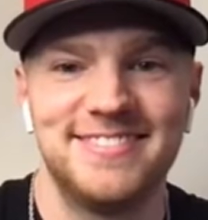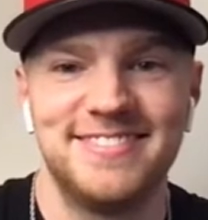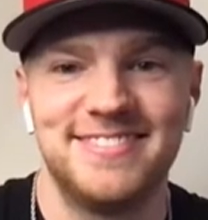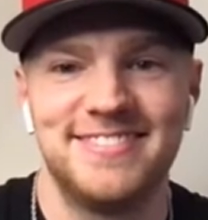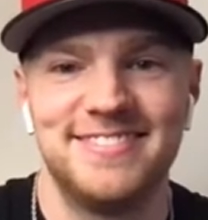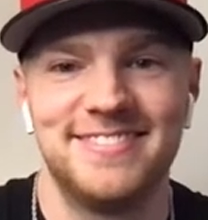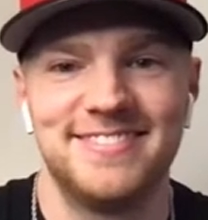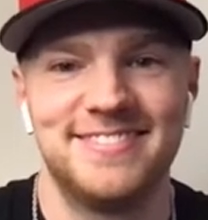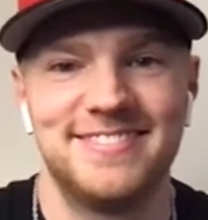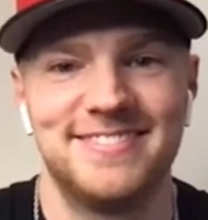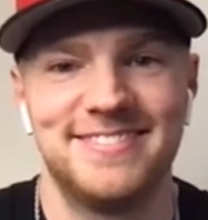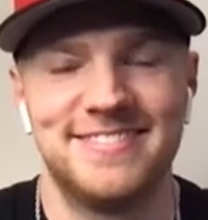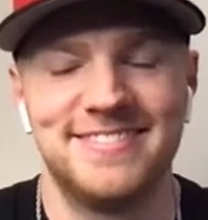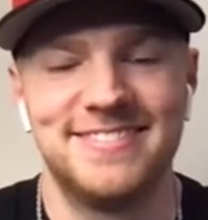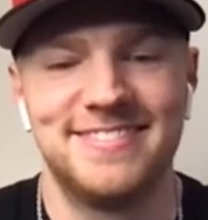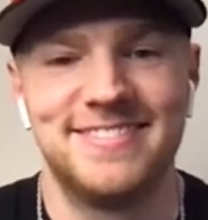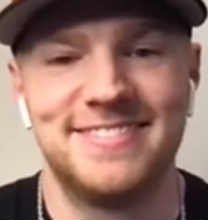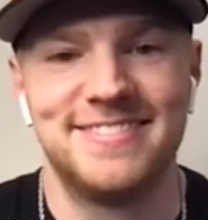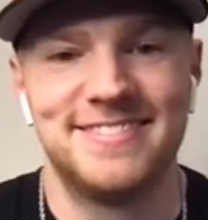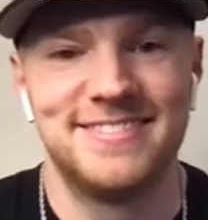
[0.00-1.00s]

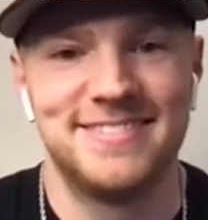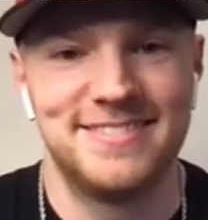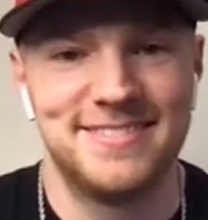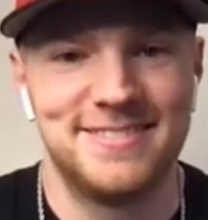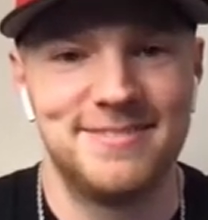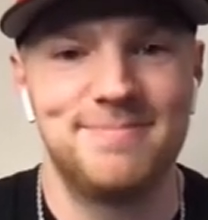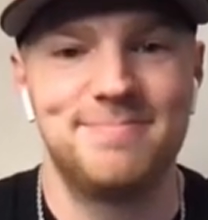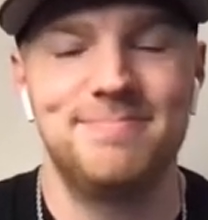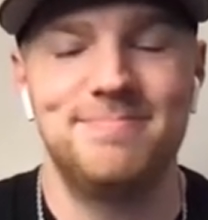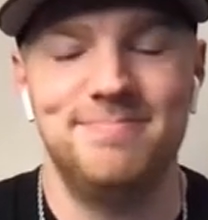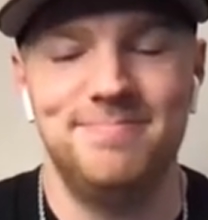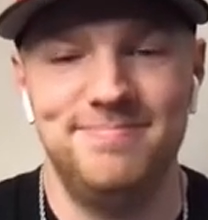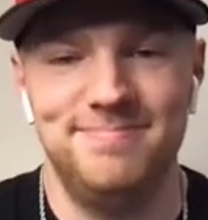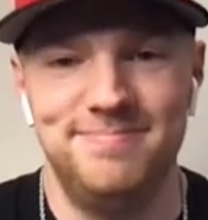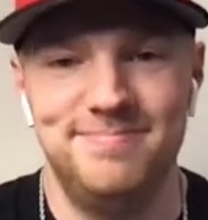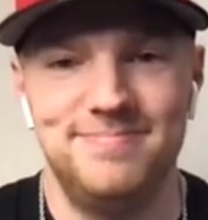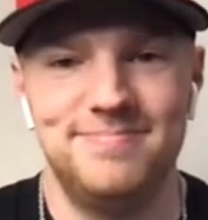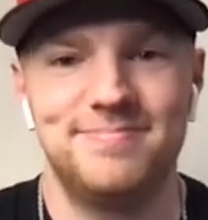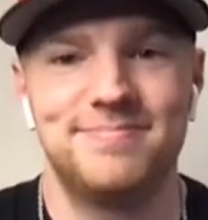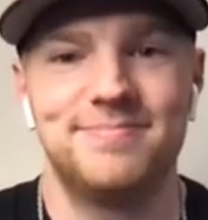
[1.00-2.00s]

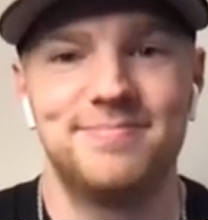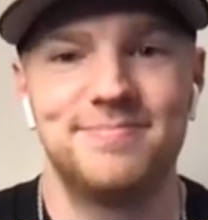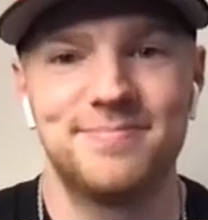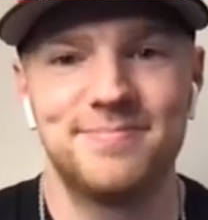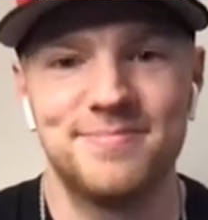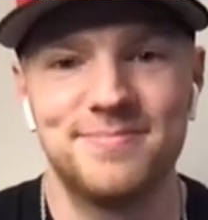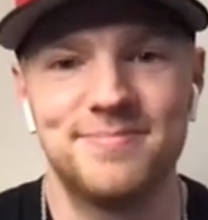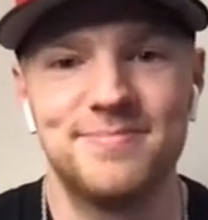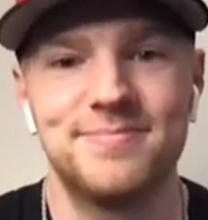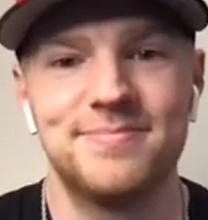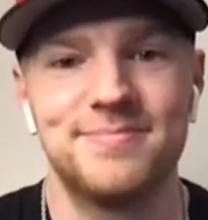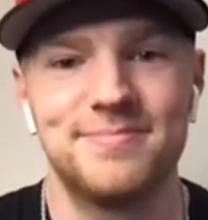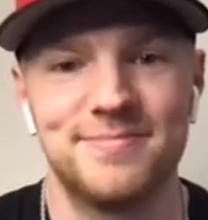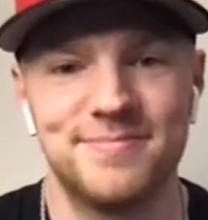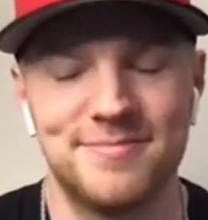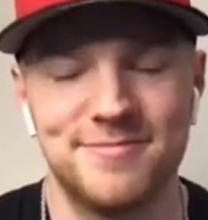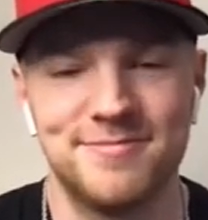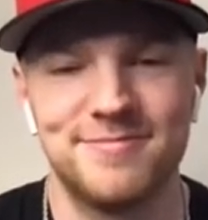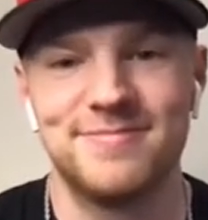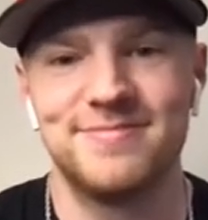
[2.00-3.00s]

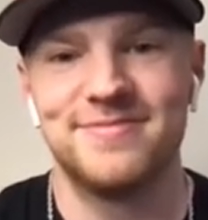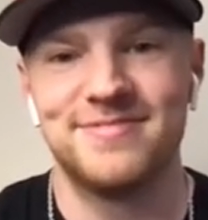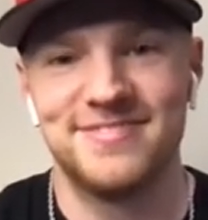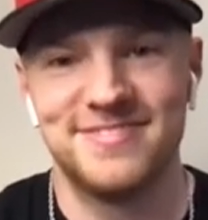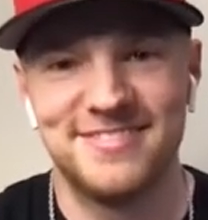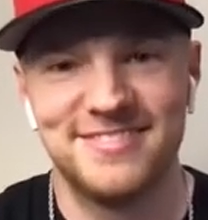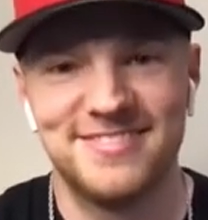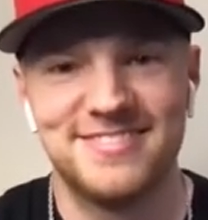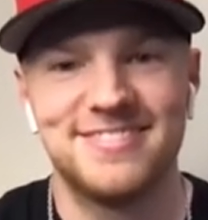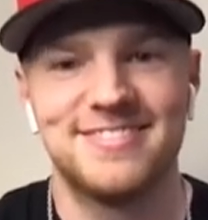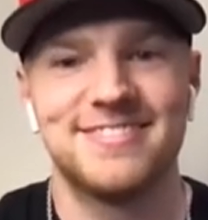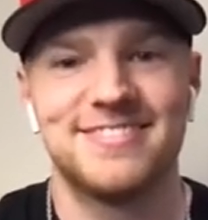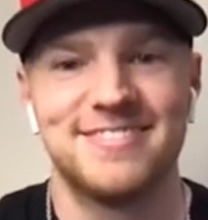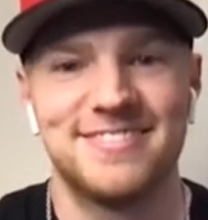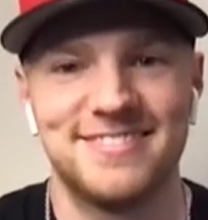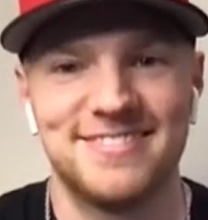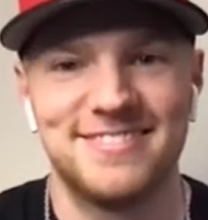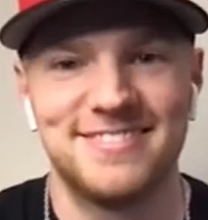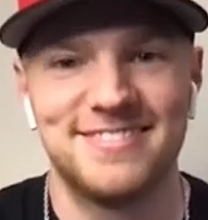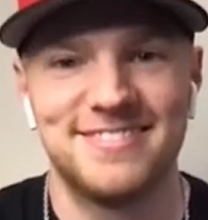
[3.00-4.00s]

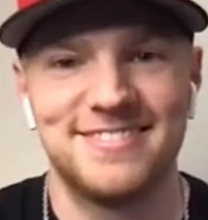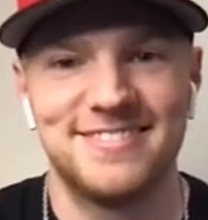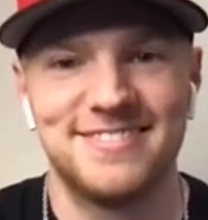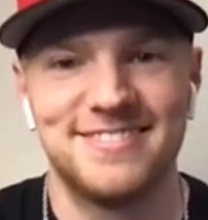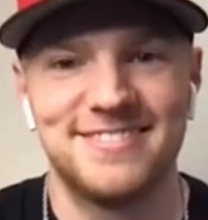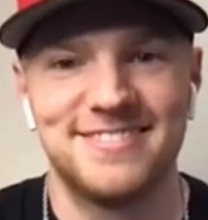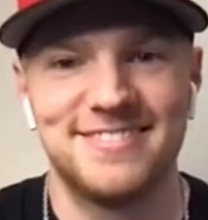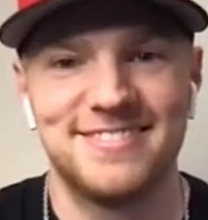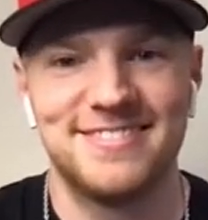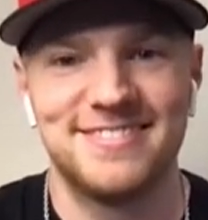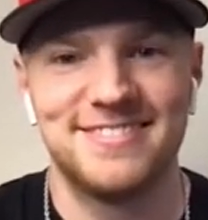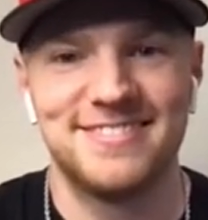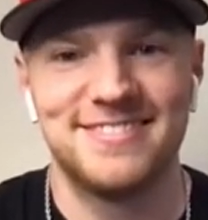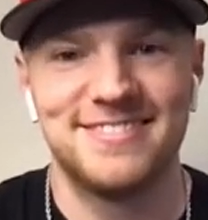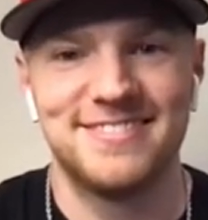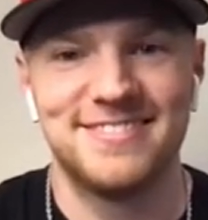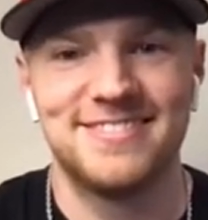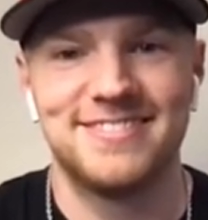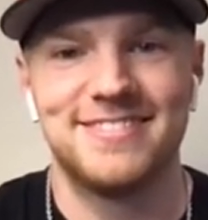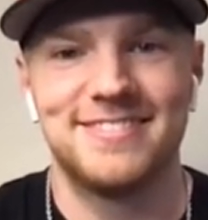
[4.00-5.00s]

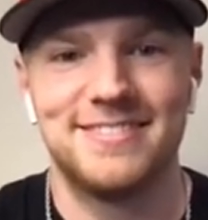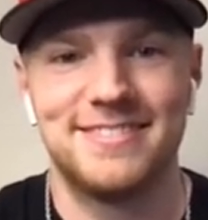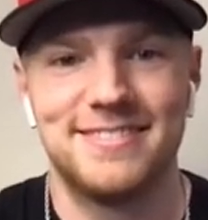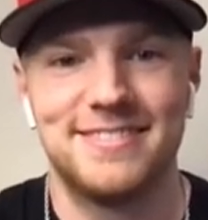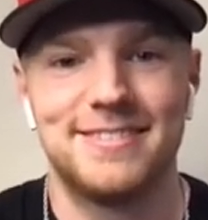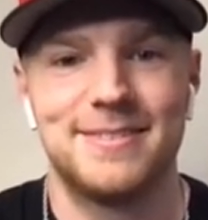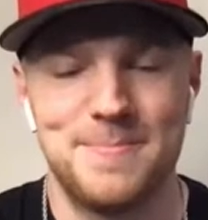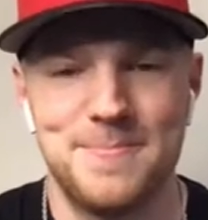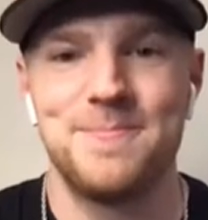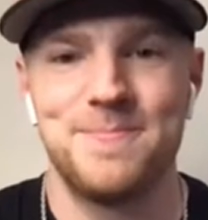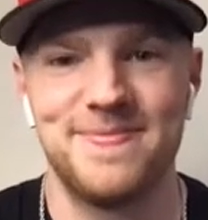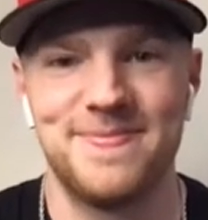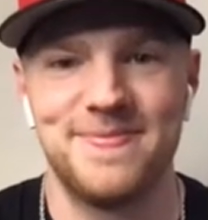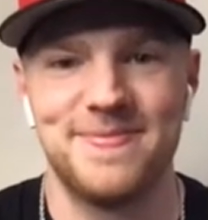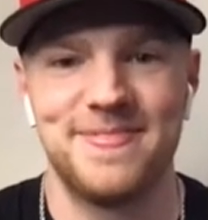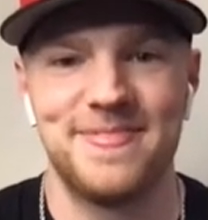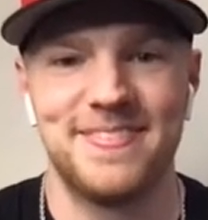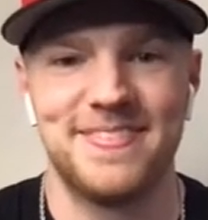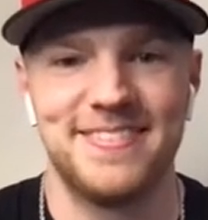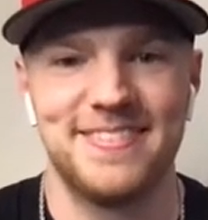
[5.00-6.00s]

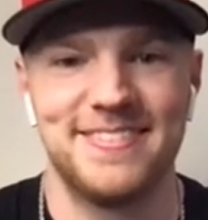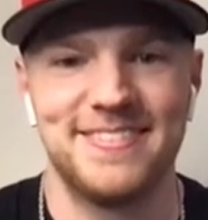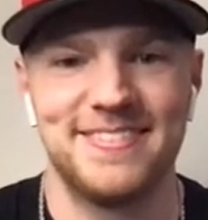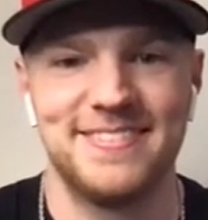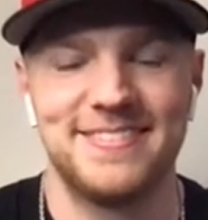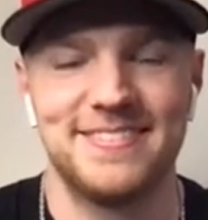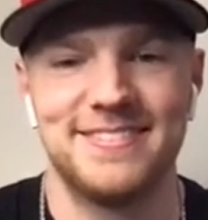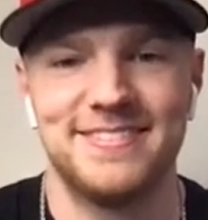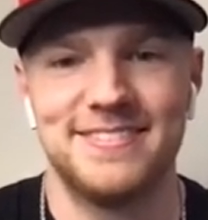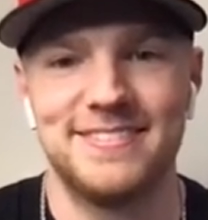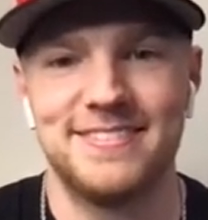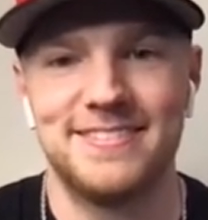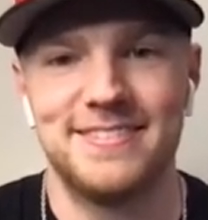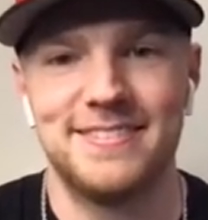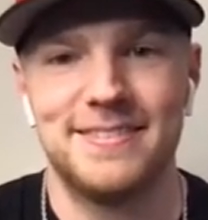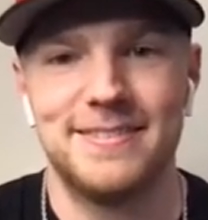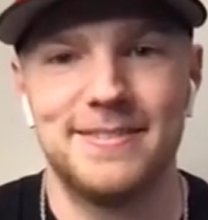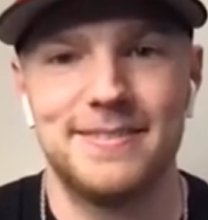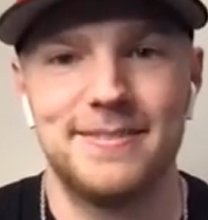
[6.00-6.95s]
[no speech]